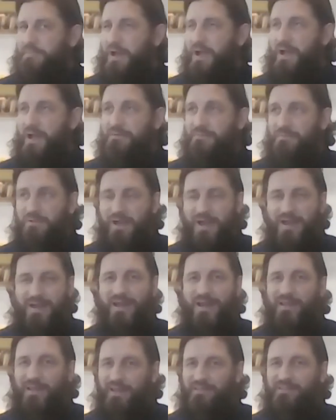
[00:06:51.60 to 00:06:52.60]
Uh, right
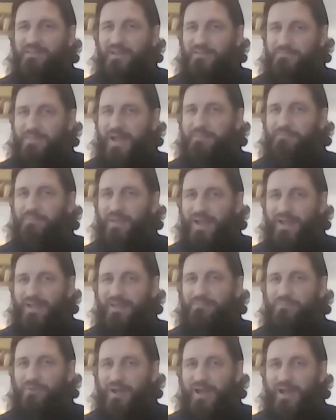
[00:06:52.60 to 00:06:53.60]
now, like I said, matte black
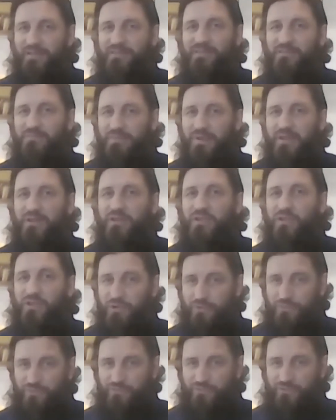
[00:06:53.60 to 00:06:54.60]
and brass has yeah. been
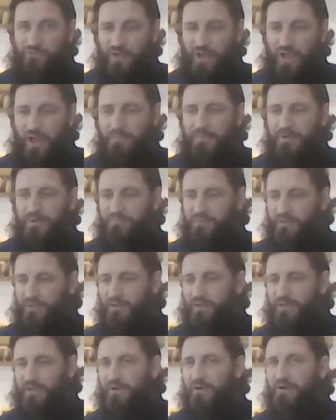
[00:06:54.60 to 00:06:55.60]
huge. Yeah, uh, but if you
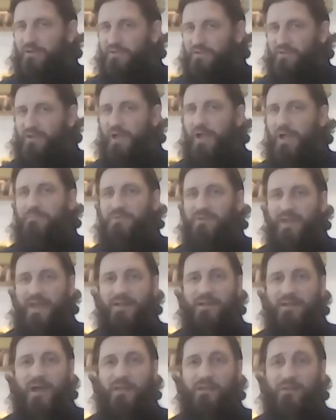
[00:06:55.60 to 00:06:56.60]
look here. at our top
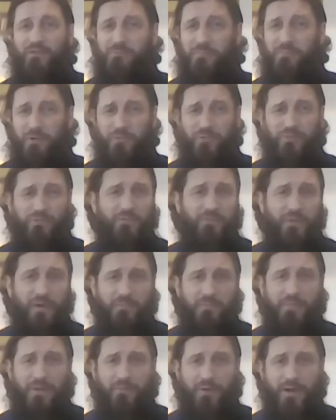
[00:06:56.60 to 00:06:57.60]
10 colors, blues are very
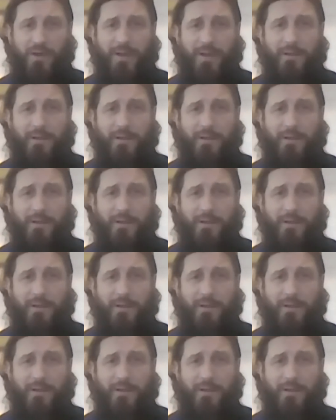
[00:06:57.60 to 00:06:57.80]
big right